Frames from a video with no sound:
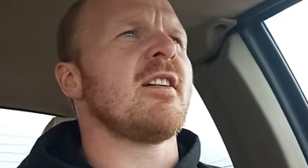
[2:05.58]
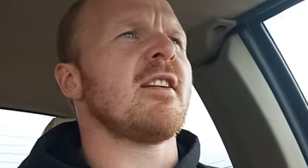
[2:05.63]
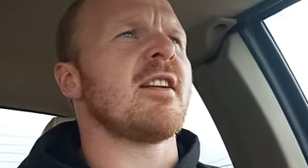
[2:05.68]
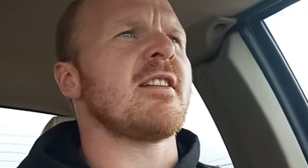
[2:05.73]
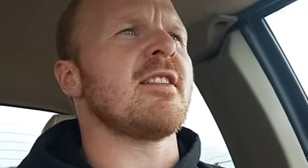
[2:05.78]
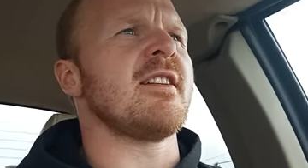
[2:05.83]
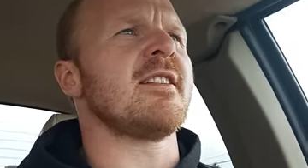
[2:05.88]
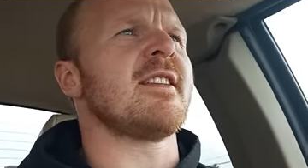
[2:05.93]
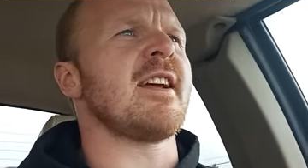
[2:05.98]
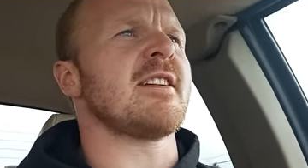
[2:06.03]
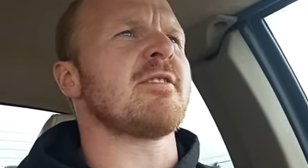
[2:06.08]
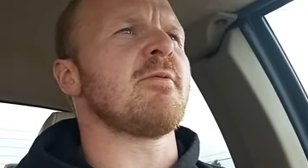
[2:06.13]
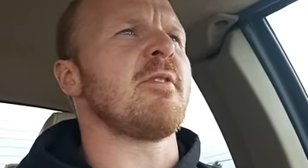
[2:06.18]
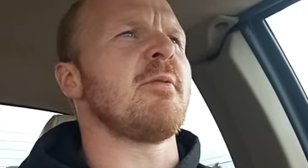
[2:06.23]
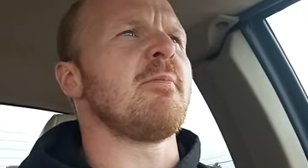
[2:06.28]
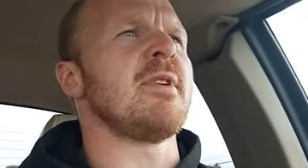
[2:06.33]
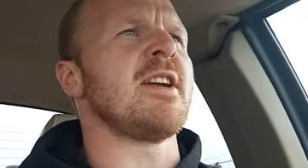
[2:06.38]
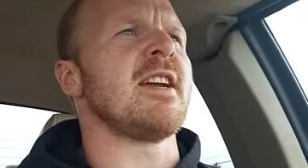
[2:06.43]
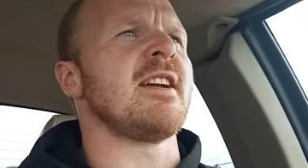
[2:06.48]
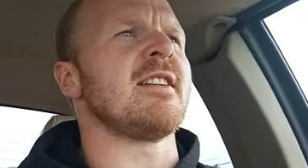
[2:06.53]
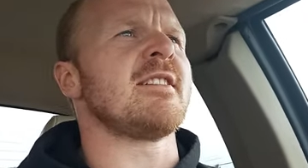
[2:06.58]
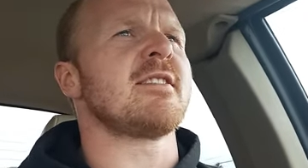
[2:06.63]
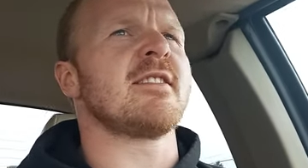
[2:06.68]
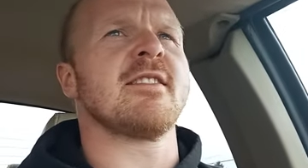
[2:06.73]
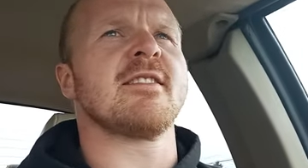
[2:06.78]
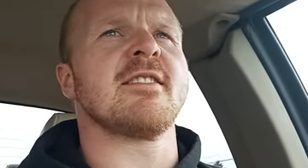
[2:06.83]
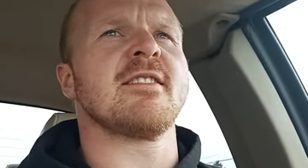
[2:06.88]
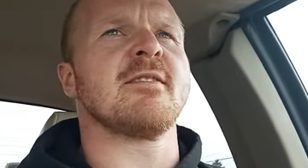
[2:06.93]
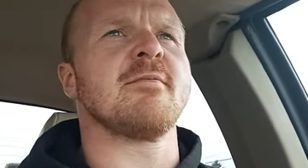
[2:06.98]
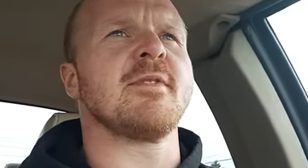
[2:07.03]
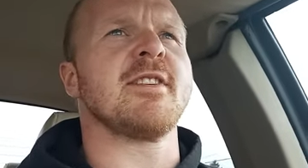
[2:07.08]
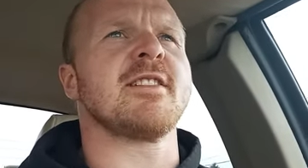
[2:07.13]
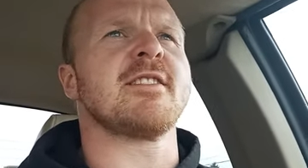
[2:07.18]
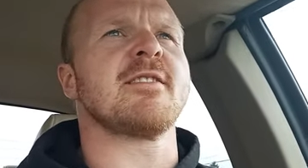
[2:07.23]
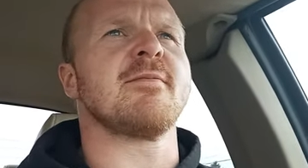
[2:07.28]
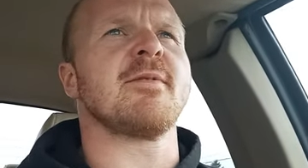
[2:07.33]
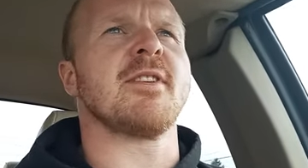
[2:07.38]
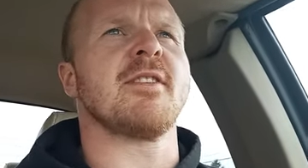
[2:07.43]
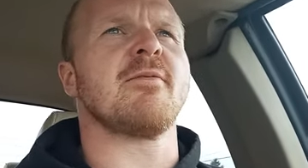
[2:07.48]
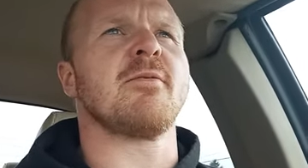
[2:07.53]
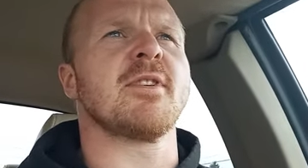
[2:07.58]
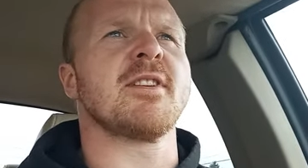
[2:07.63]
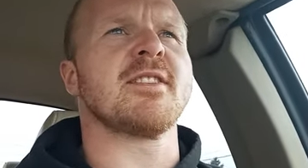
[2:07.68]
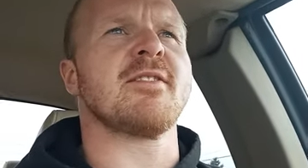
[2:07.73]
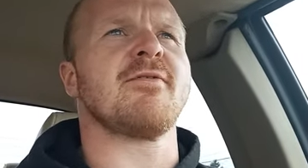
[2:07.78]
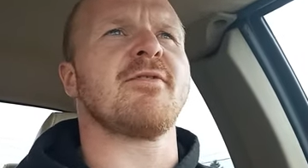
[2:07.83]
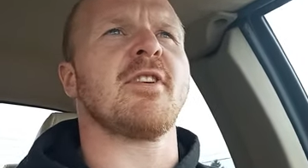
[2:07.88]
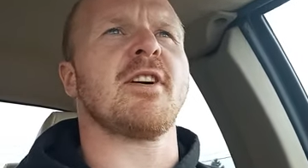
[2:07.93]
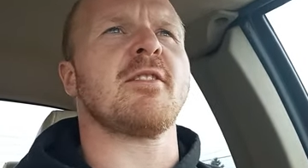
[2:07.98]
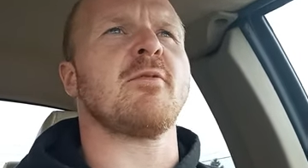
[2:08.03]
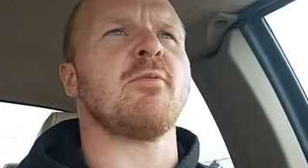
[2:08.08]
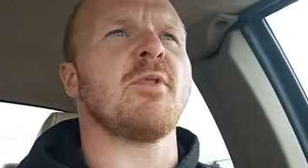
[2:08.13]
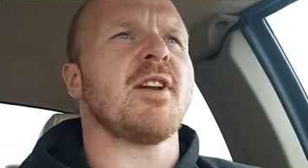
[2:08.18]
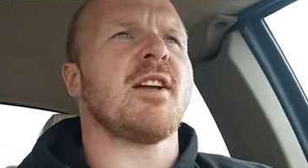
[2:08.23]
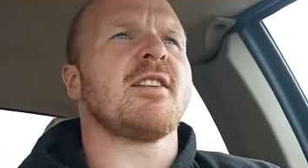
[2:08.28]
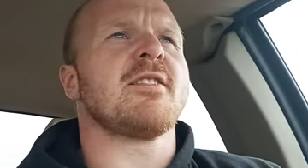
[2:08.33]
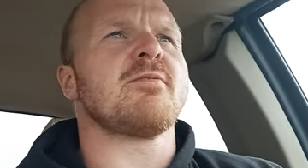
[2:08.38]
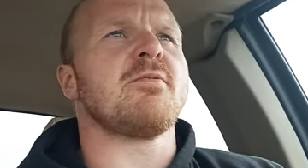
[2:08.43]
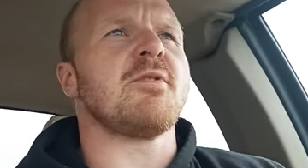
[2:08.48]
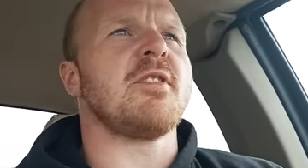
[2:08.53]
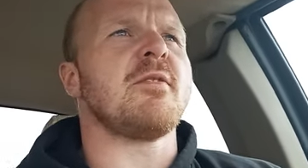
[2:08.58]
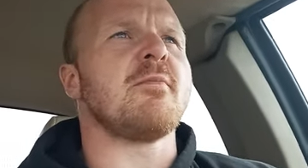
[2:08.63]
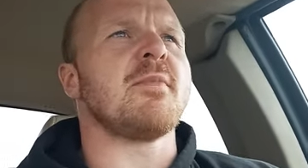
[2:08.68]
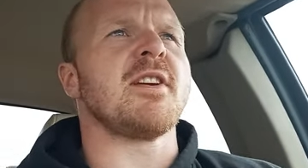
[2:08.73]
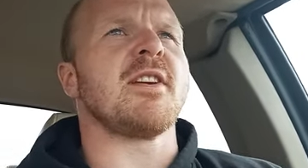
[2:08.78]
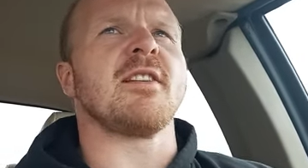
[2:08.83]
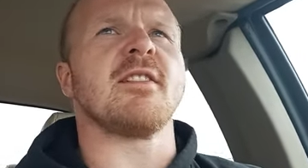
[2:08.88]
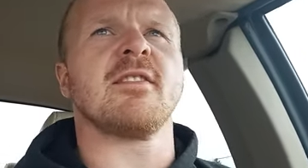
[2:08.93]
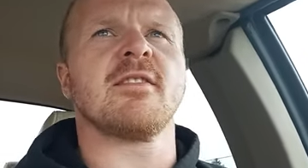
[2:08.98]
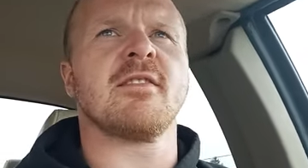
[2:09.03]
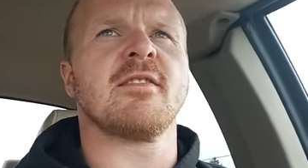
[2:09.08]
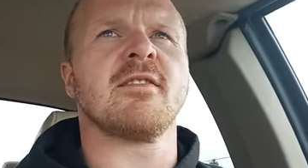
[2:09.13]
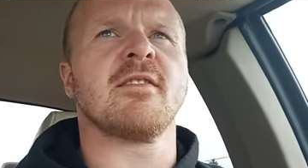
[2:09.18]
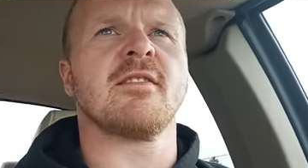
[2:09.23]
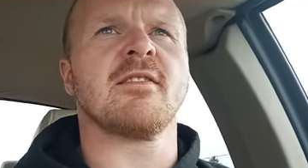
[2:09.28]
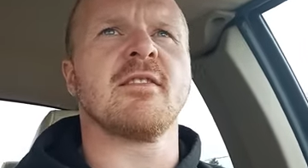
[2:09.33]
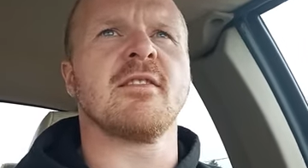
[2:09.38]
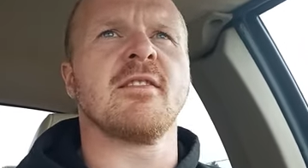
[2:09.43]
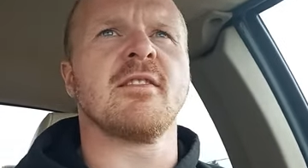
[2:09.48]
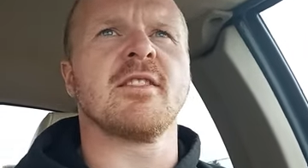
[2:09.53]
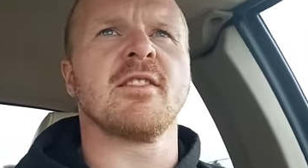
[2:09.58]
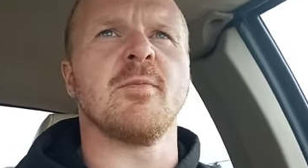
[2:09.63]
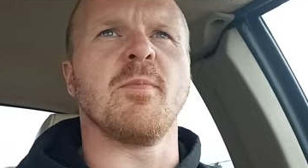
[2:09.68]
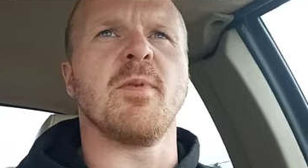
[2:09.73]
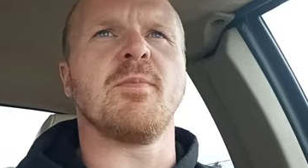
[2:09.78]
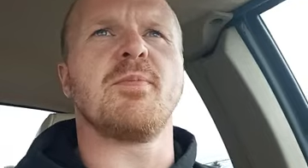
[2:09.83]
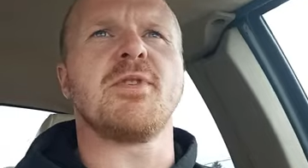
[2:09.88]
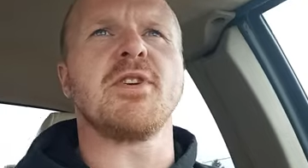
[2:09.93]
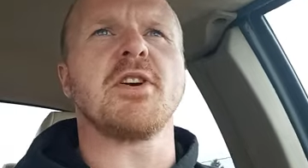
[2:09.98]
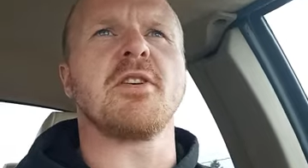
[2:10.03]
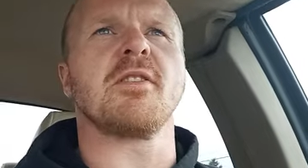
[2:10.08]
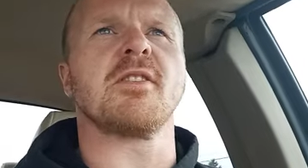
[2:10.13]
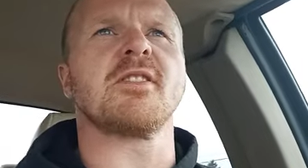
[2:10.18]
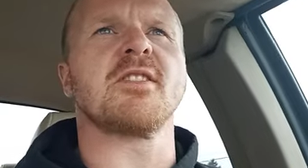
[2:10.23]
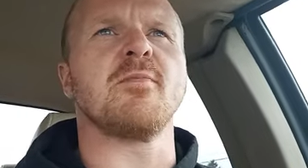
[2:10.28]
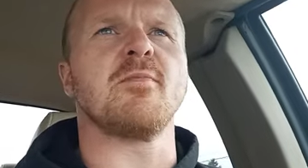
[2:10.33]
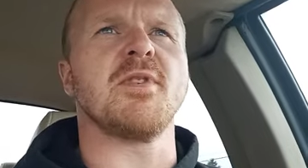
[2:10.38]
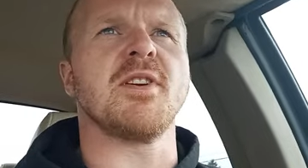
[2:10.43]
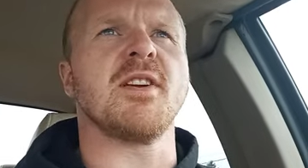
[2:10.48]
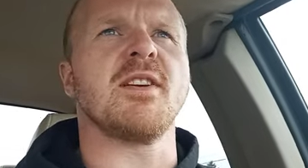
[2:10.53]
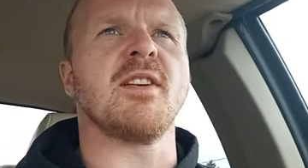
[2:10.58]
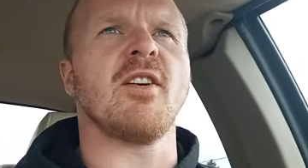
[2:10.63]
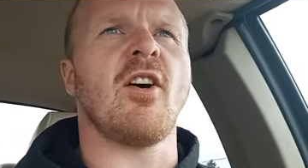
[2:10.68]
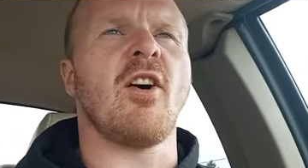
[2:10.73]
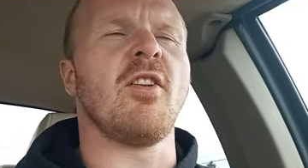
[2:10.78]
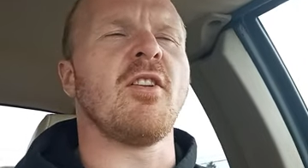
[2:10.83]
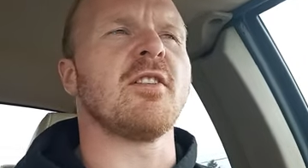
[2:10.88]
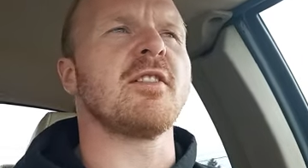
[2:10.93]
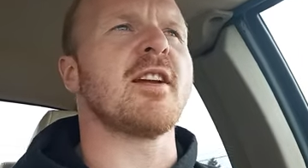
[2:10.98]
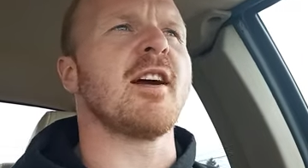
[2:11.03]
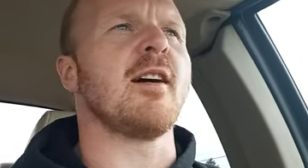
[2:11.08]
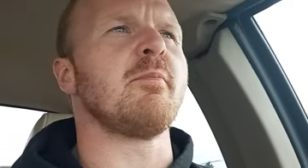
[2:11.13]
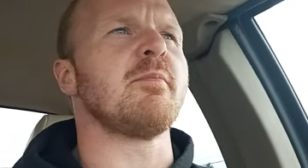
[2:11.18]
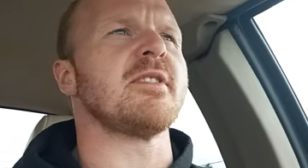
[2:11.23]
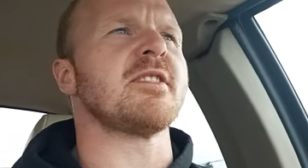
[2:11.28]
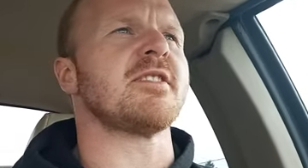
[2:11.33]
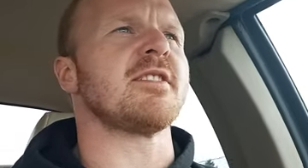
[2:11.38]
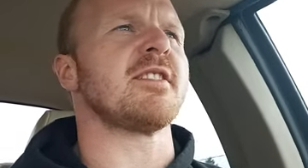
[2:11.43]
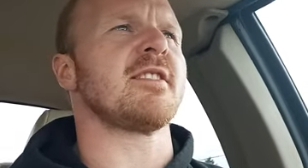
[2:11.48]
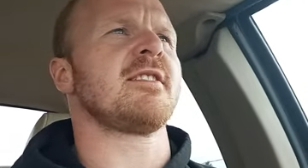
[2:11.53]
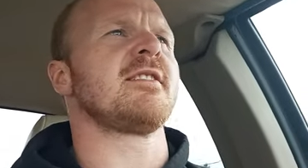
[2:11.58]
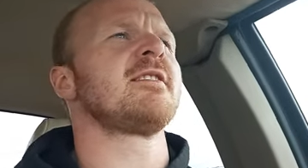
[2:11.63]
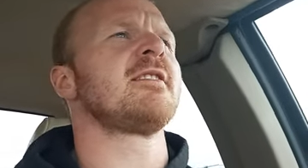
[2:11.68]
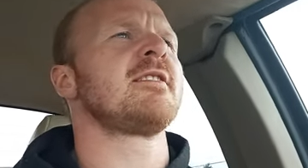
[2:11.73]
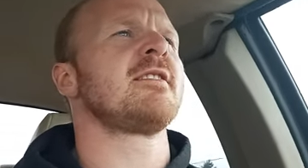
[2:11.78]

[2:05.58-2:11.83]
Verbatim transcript: and i think that's what it means it doesn't mean what does the fuck what else would it mean to be pure is to be all encompassing